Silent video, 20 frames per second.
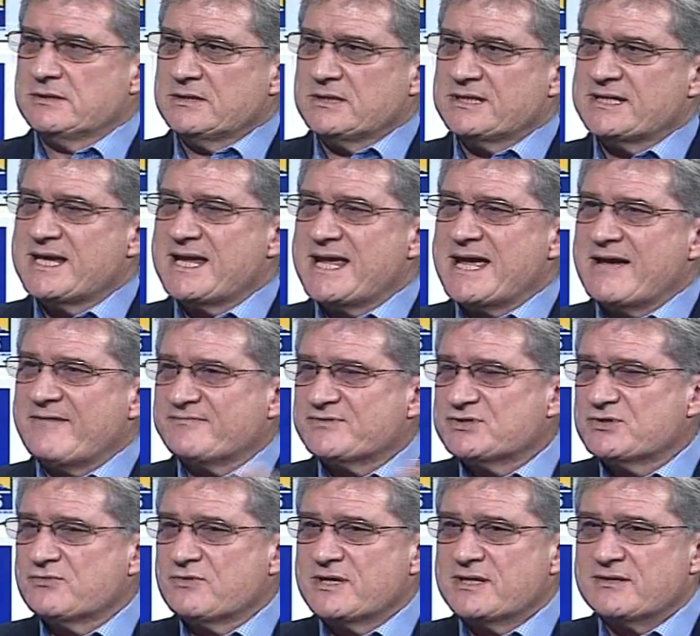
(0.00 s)
They have
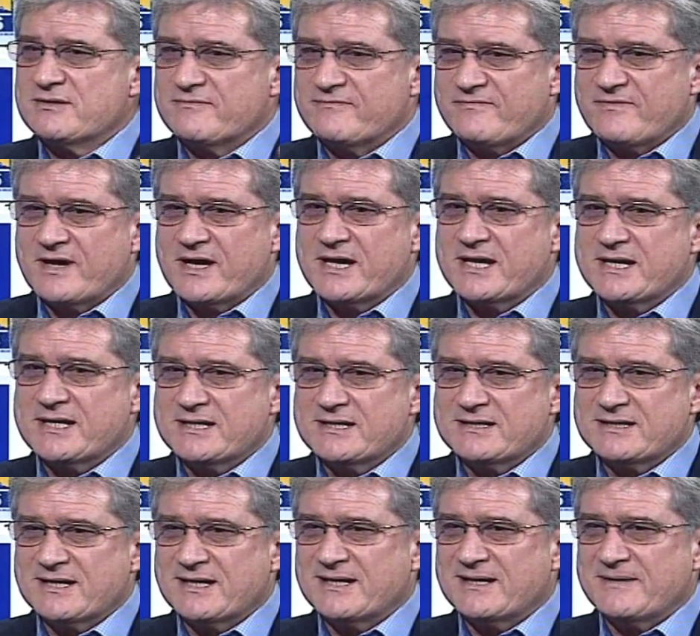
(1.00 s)
to either find
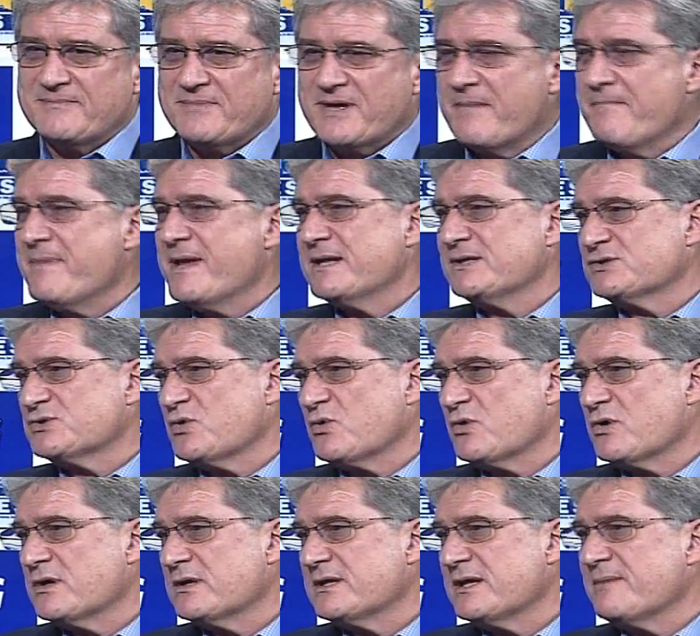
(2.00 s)
a
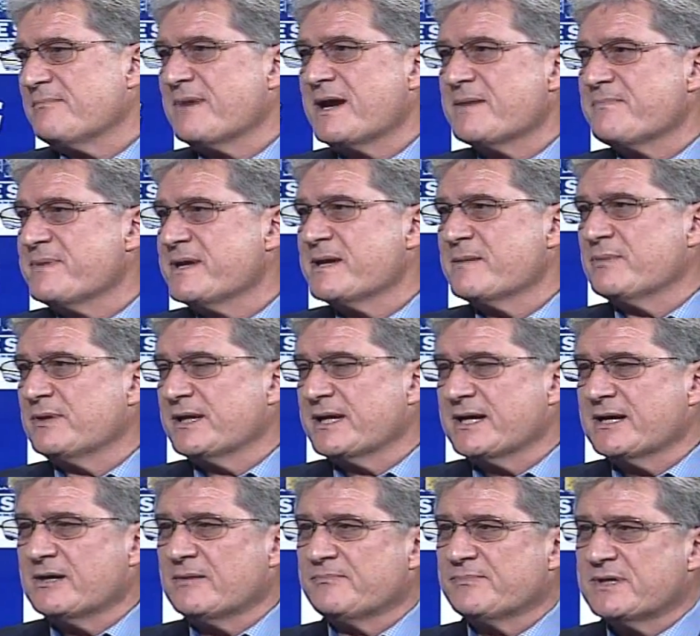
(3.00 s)
mentor that might be able to
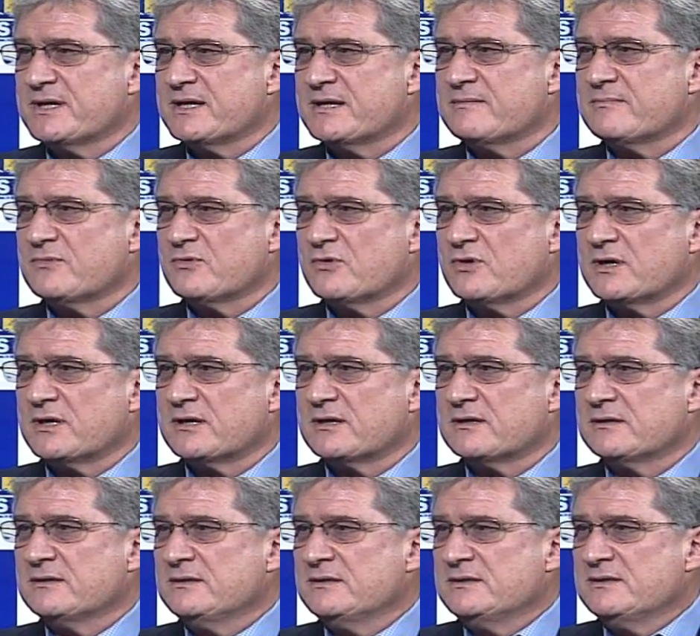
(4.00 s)
help them or
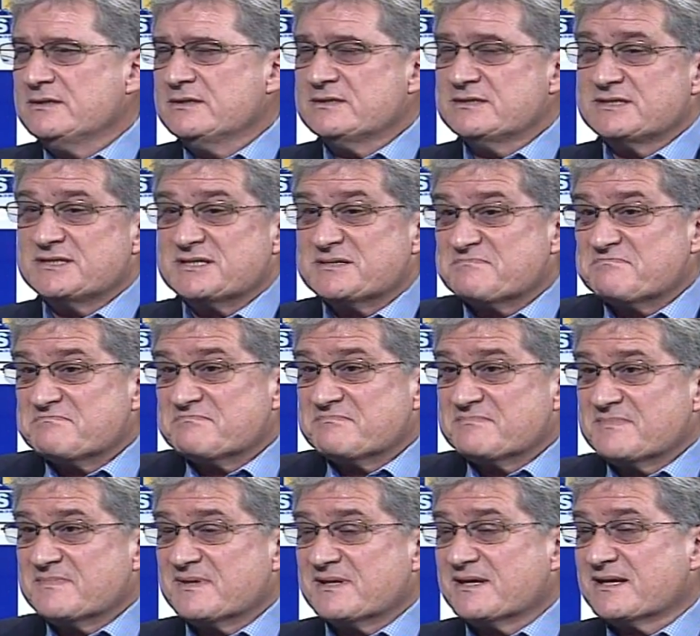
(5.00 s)
just
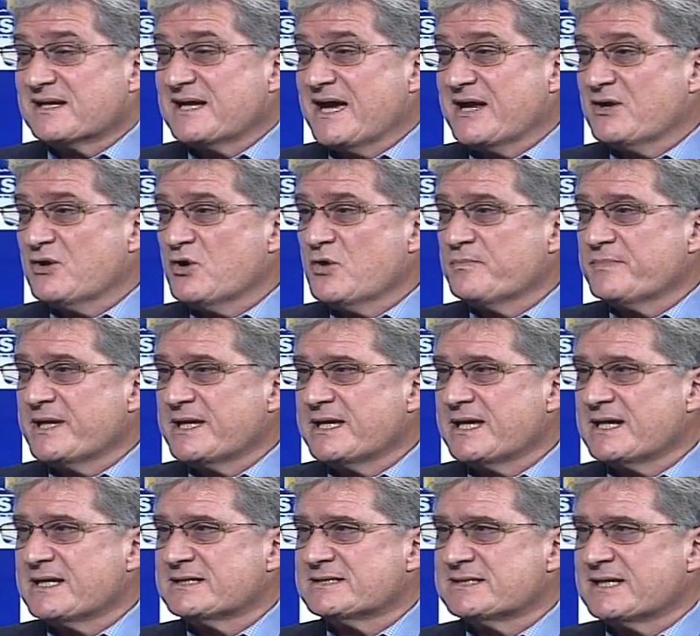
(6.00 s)
kind of hope they
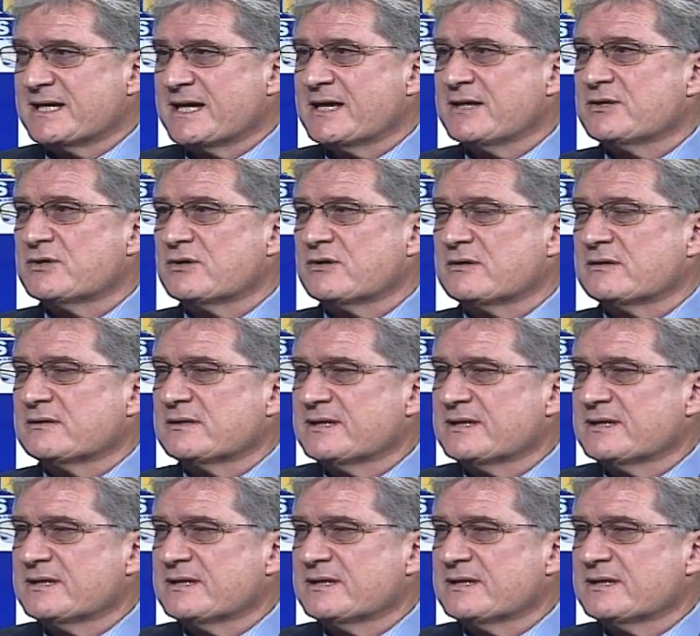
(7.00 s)
get it together.